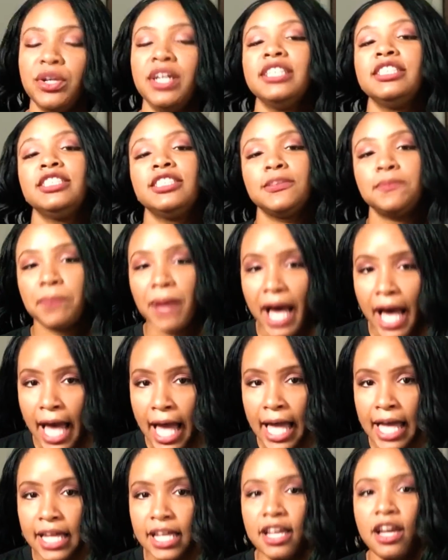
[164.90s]
spot
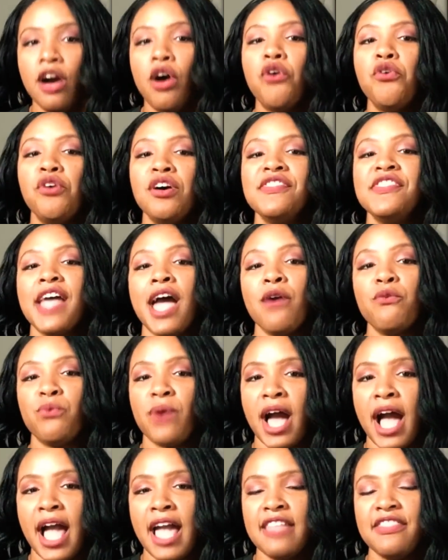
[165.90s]
on that
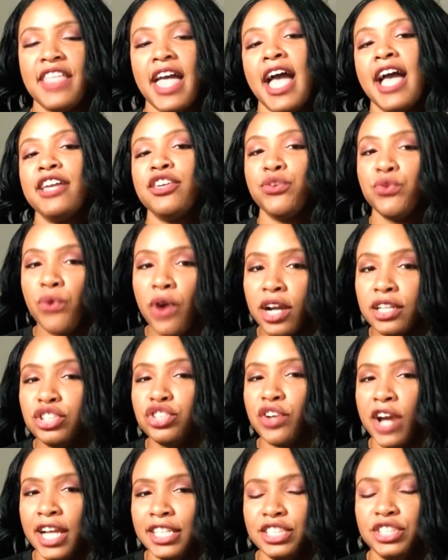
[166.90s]
ride that you are
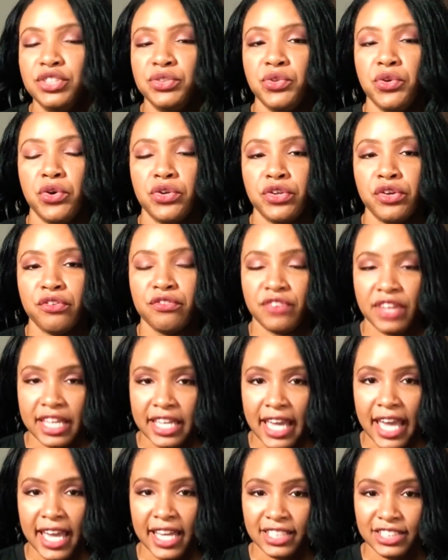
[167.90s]
trying to do on your
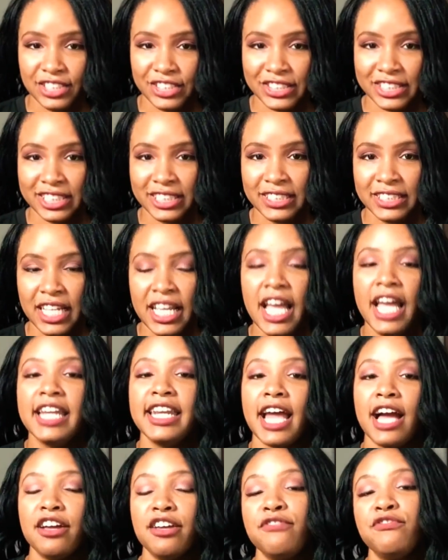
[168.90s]
vacation. Now,
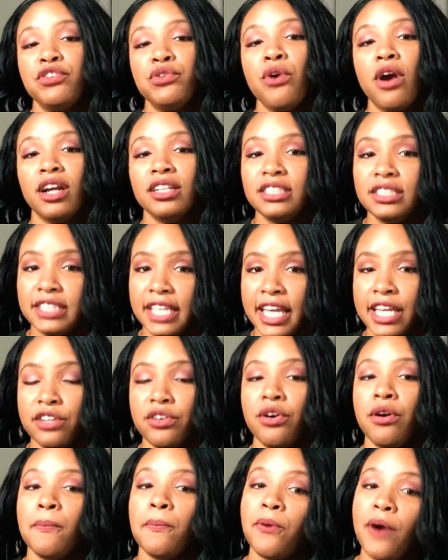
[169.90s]
if you are staying on
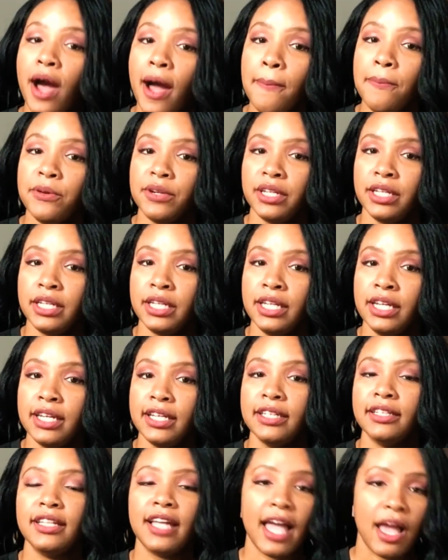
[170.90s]
property
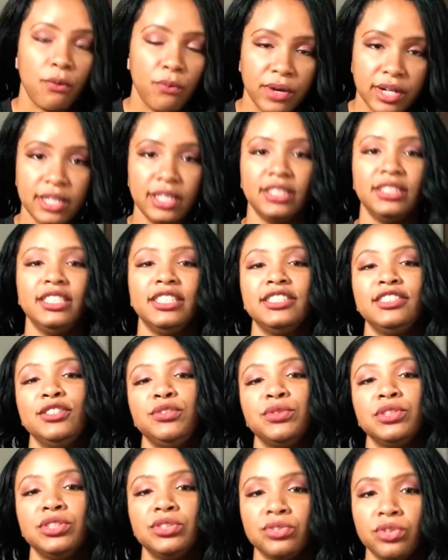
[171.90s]
at one of the Disney
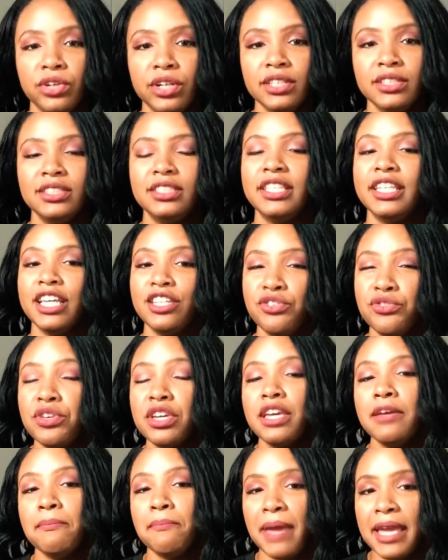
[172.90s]
resorts, then you can
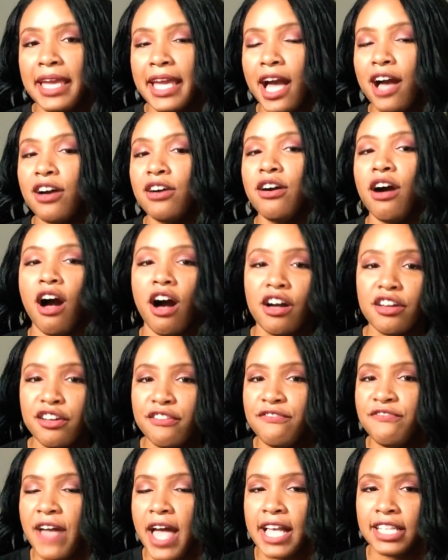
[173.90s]
make out all your
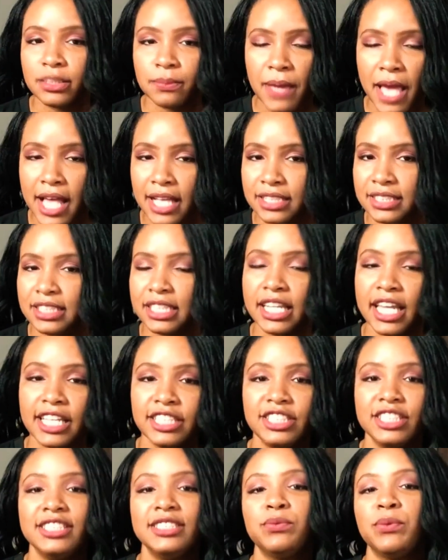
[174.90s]
fast pass
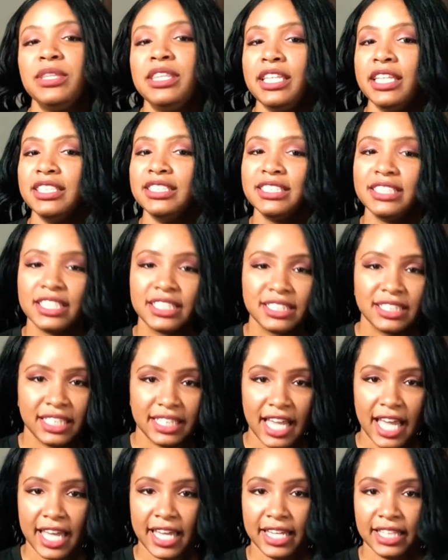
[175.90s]
selections within 60
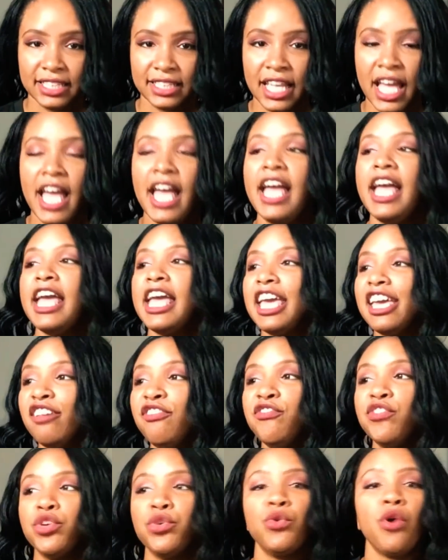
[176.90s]
days. If
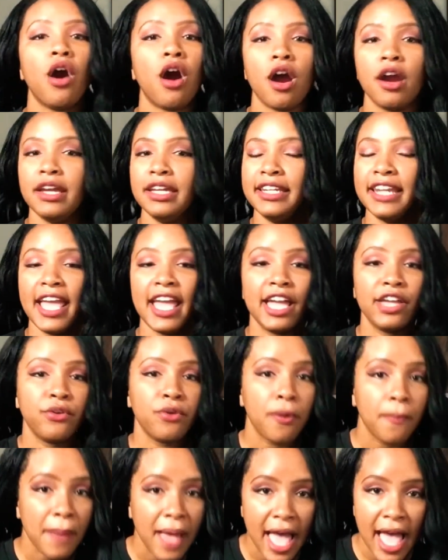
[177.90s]
you are an annual
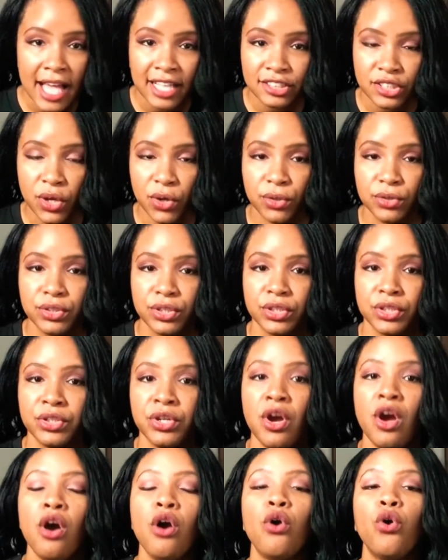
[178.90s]
pass holder
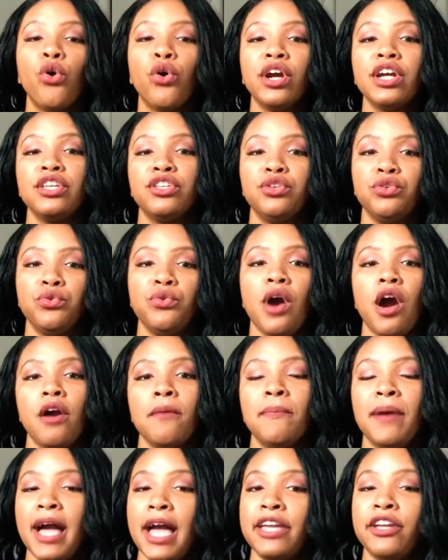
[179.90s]
or you are
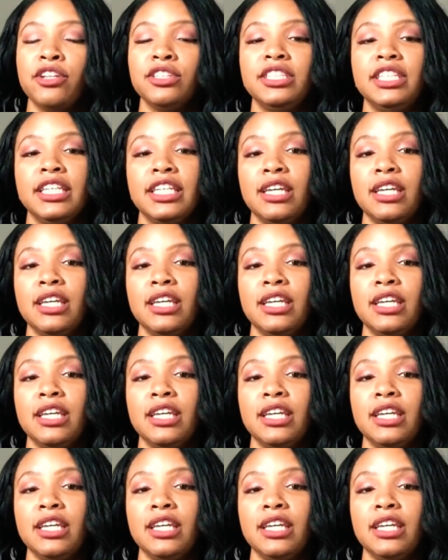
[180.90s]
buying your ticket